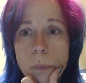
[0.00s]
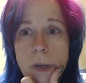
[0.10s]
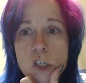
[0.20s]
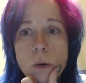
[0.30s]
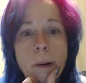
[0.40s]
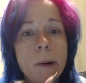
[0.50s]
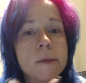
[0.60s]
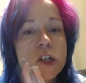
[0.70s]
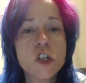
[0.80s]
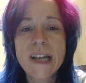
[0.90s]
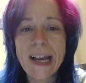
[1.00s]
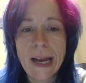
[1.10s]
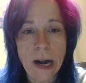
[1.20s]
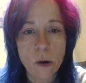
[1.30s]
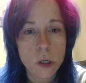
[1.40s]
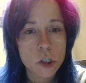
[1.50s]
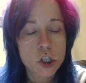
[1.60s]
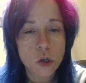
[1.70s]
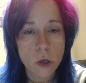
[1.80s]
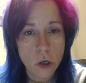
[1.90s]
and so I said, just take an hour.
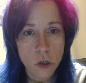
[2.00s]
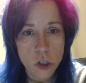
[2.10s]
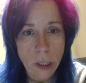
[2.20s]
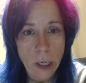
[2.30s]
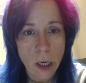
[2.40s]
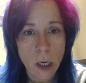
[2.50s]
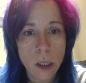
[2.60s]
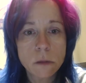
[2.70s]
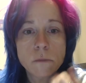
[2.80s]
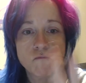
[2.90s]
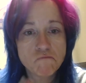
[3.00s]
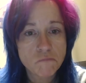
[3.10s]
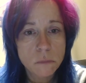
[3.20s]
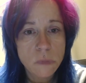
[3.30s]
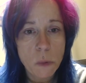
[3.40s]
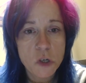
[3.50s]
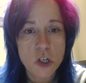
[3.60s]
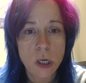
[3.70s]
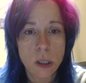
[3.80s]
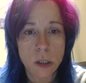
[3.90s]
Just go to the urgent care. Get what
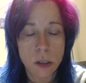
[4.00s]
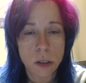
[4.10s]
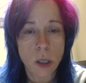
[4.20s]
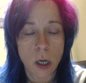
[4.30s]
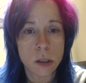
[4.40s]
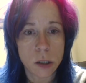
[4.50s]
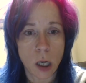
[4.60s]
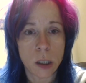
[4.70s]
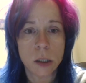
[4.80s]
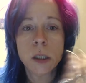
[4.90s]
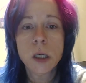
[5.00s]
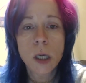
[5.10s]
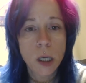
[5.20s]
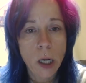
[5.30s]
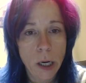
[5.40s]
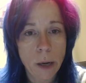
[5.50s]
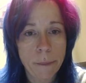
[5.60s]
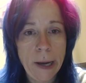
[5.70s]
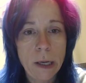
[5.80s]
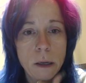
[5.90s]
you need done, done, and come
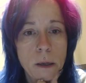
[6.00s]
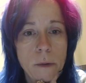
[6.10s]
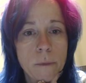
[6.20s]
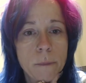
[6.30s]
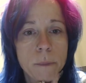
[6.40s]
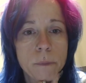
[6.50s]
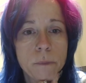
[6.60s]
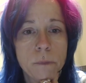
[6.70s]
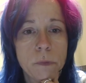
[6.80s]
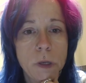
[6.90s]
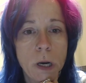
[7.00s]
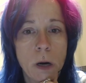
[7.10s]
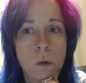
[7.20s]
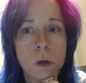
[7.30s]
back. You know.